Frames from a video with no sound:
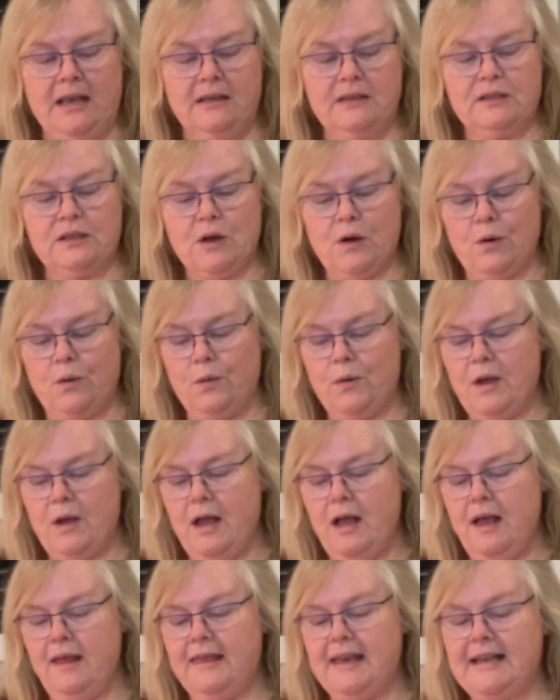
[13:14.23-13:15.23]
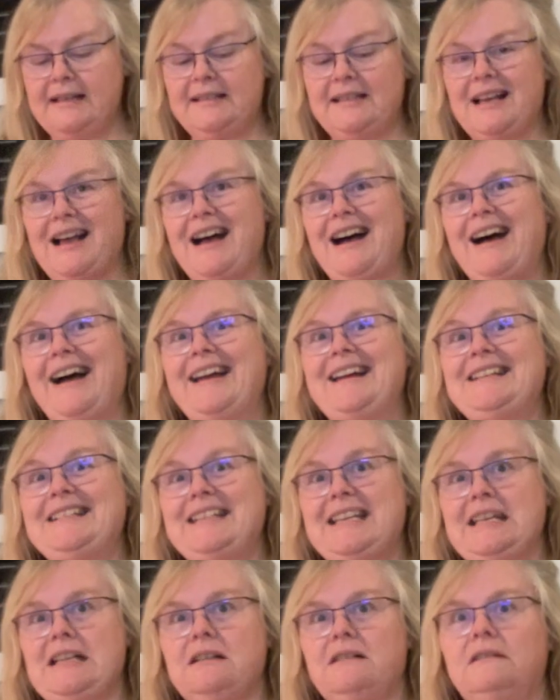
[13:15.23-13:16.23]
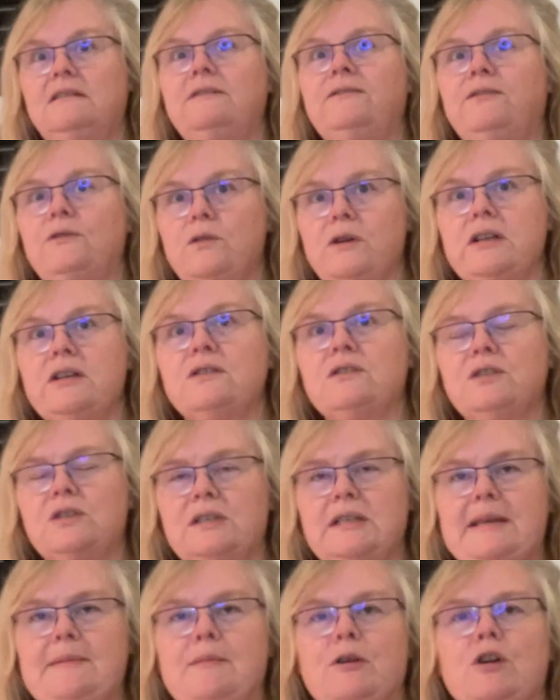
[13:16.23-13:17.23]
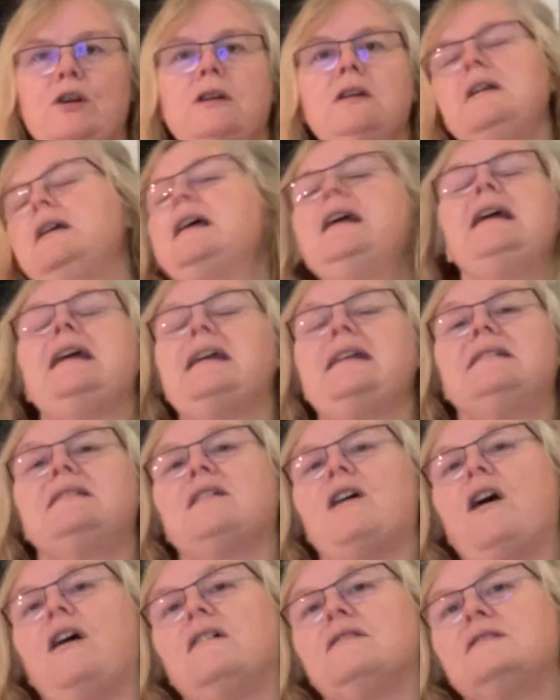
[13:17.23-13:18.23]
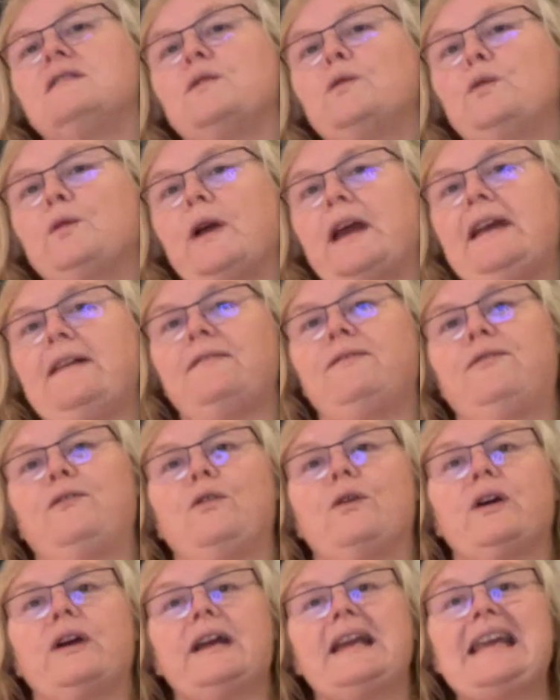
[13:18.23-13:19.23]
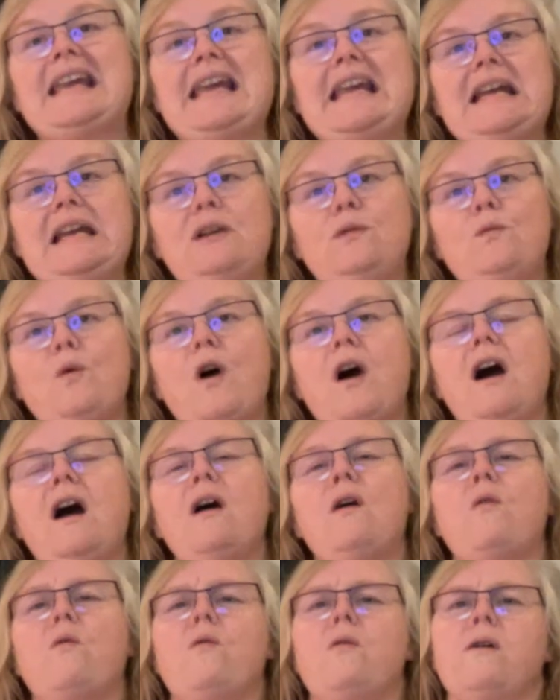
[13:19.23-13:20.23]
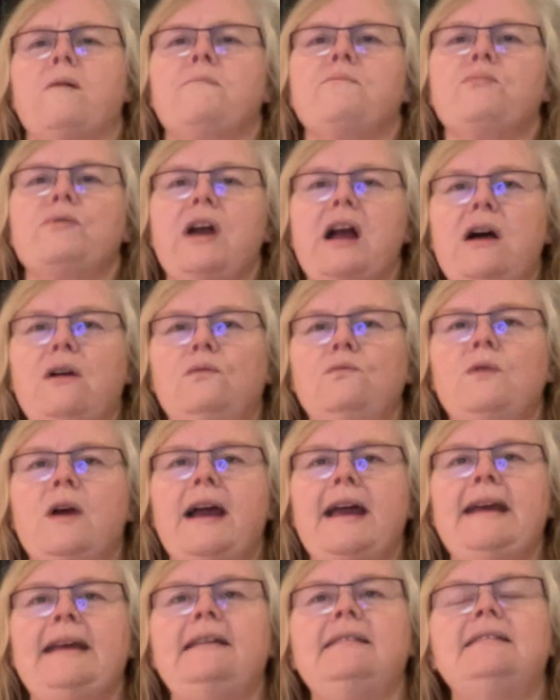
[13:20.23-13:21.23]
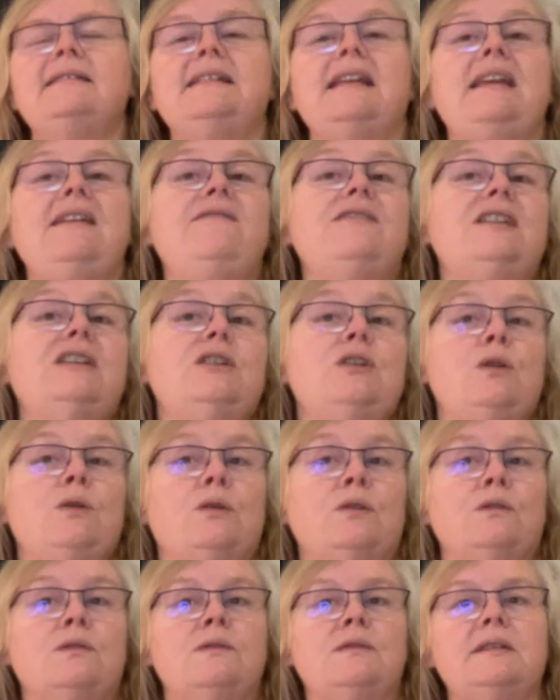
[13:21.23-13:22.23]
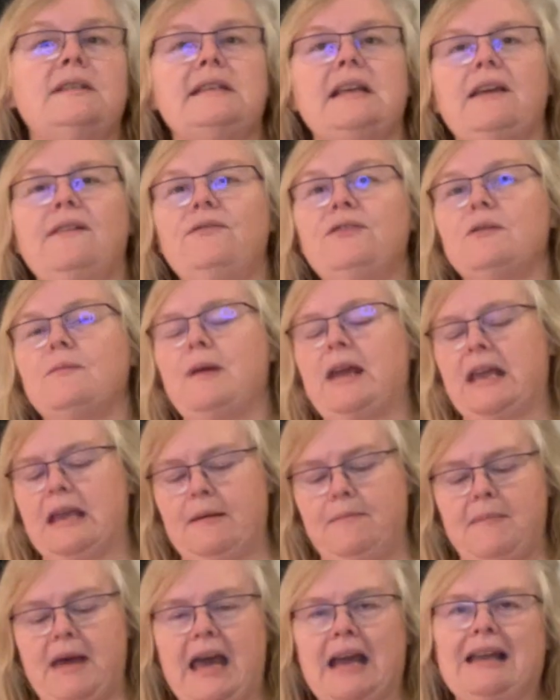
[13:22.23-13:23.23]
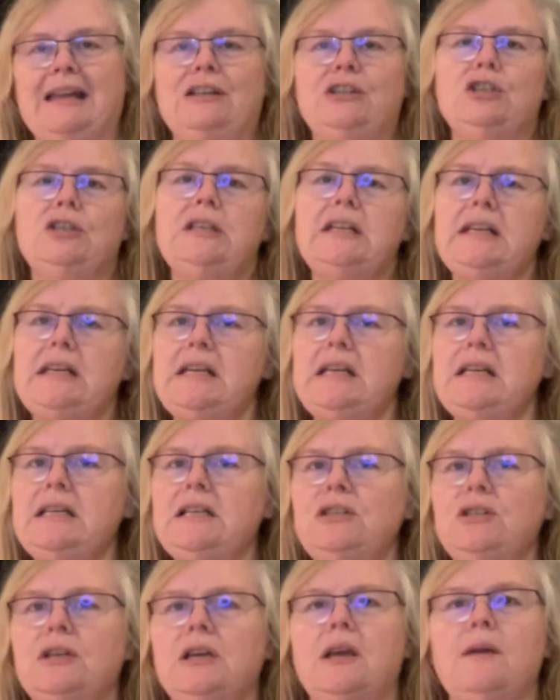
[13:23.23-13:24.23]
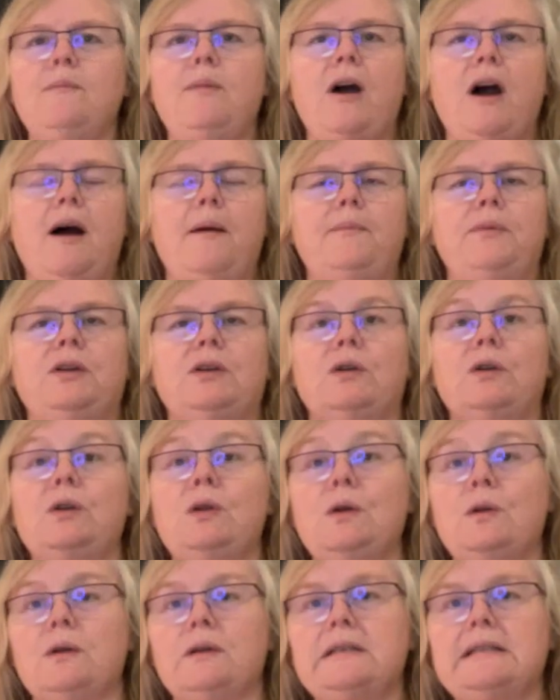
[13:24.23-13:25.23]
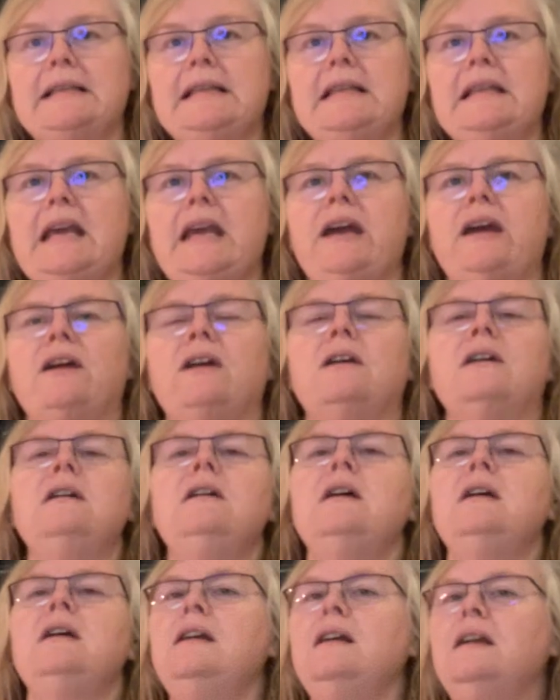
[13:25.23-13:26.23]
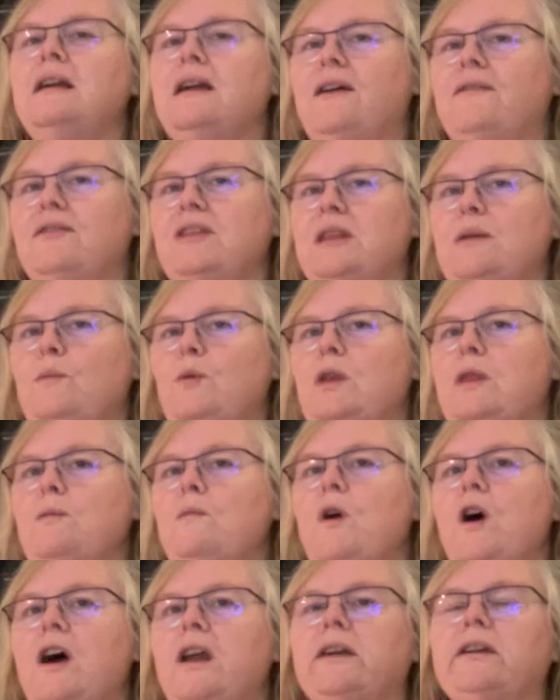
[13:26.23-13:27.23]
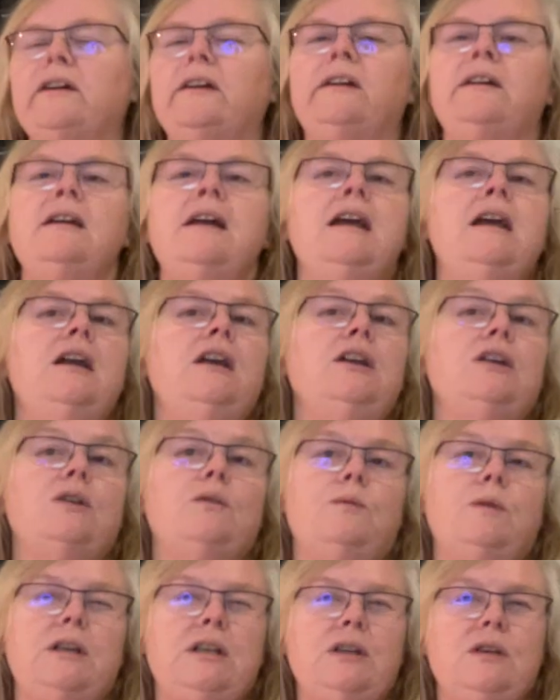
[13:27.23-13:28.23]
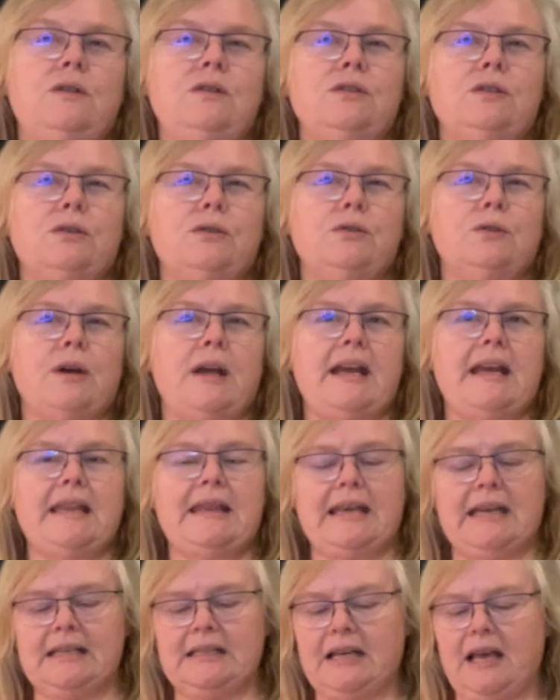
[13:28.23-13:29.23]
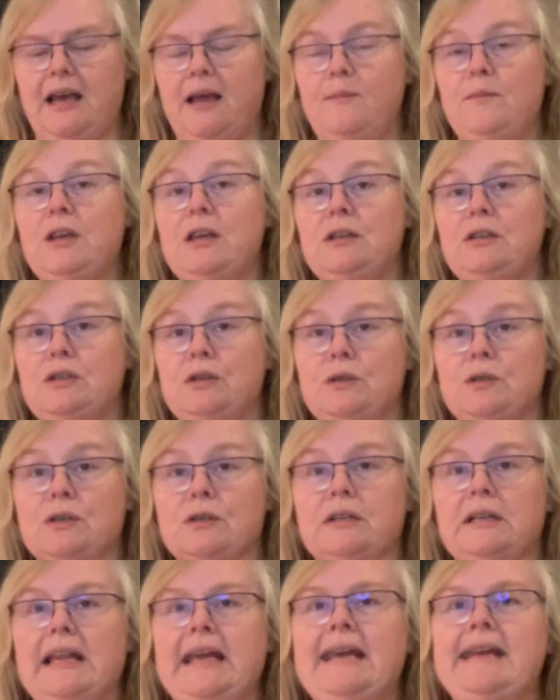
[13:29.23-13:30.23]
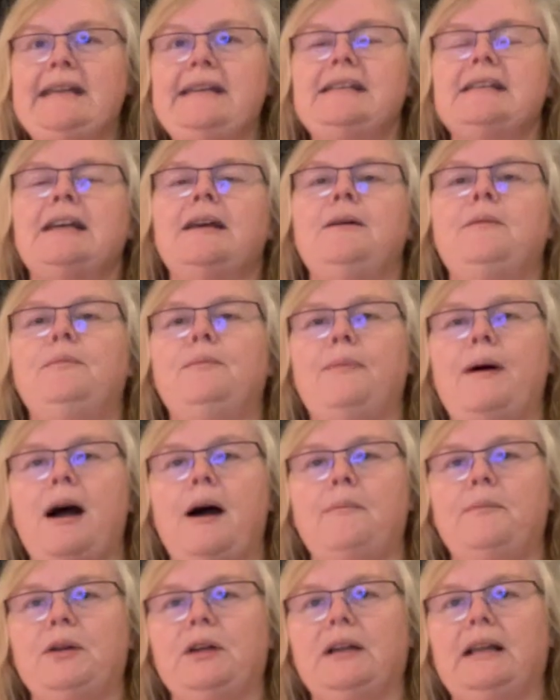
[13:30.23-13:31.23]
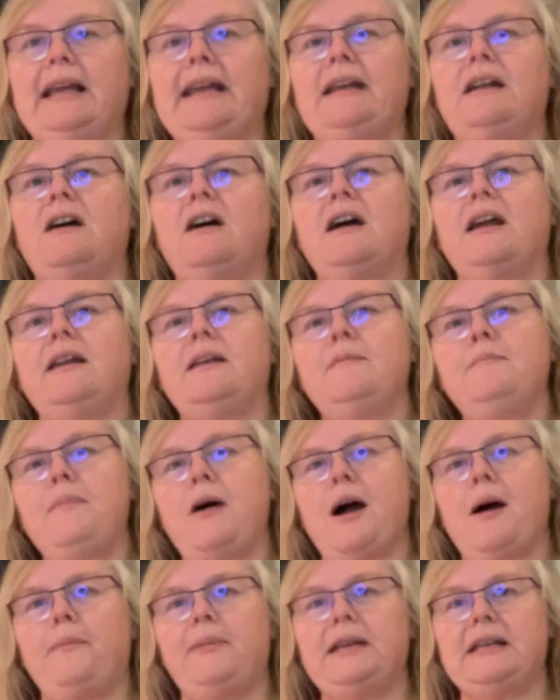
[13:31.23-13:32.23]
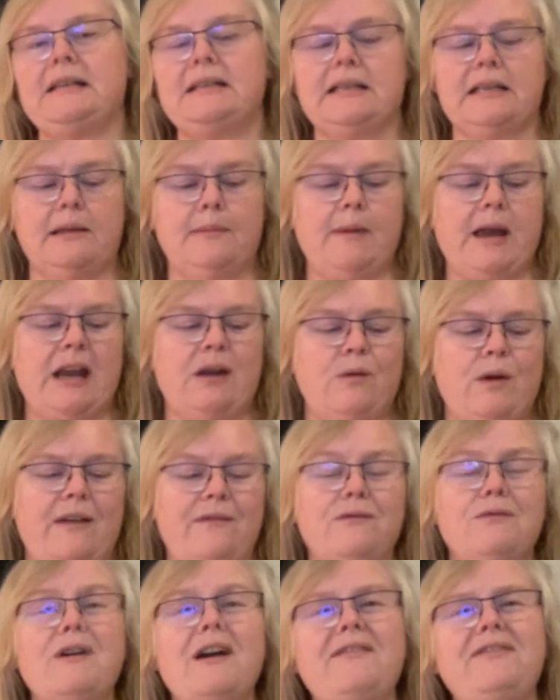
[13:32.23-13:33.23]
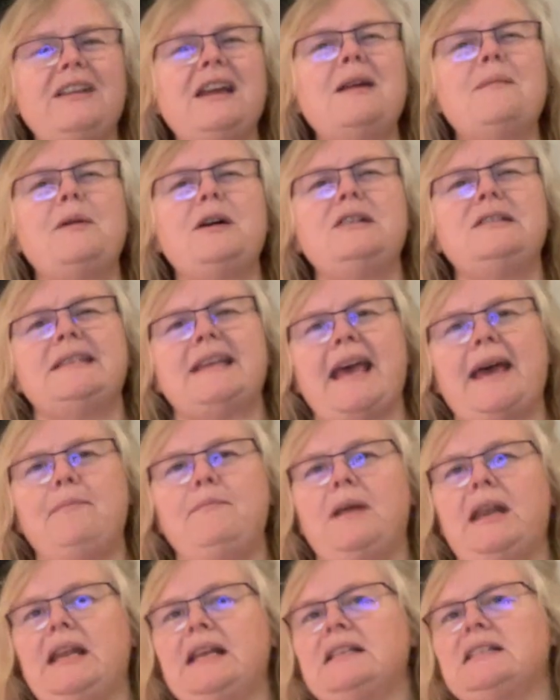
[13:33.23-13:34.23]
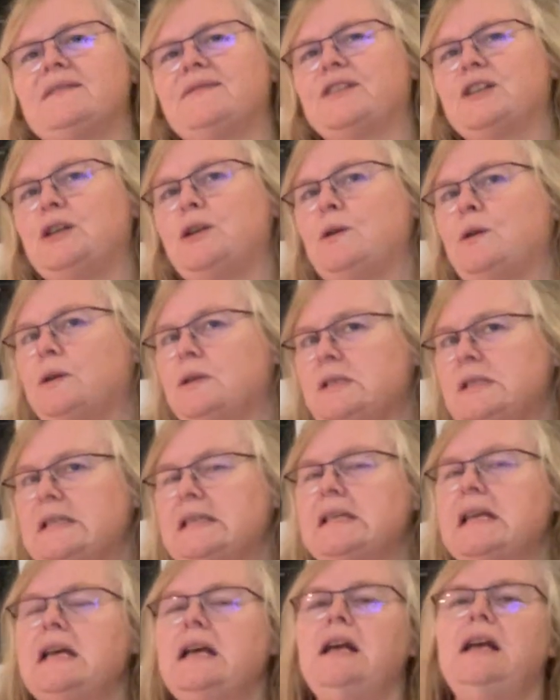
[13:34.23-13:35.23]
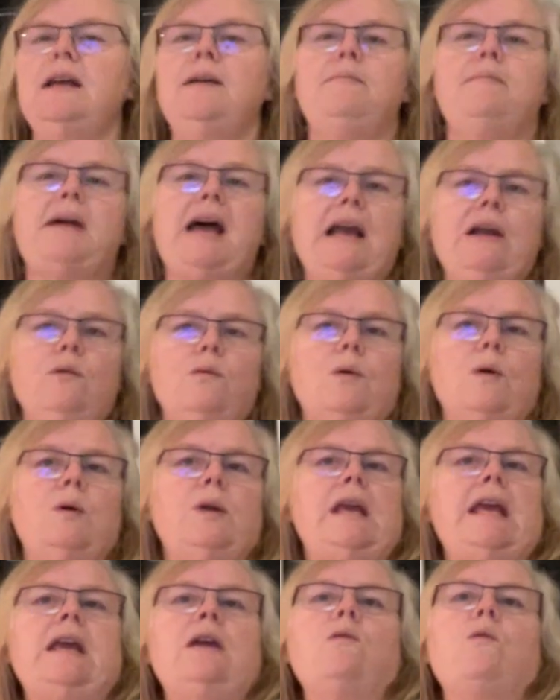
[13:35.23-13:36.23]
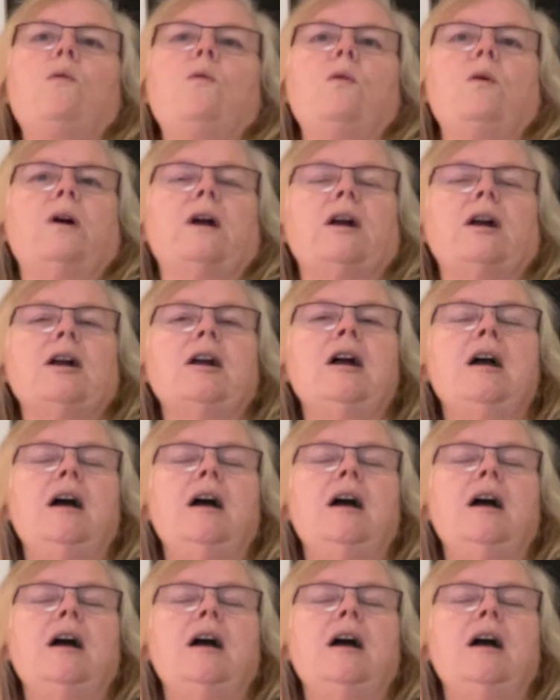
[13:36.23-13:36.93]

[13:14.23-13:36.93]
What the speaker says: So that's ideal for your steamer. It's also great for quinoa or brown rice, even noodles. If you're making mac and cheese, you can pop your noodles in there, cover them with water. You wouldn't use your tray at that time. You'd use your lid, pop your lid on, pop it into the microwave, roughly about 10 minutes for noodles, macaroni or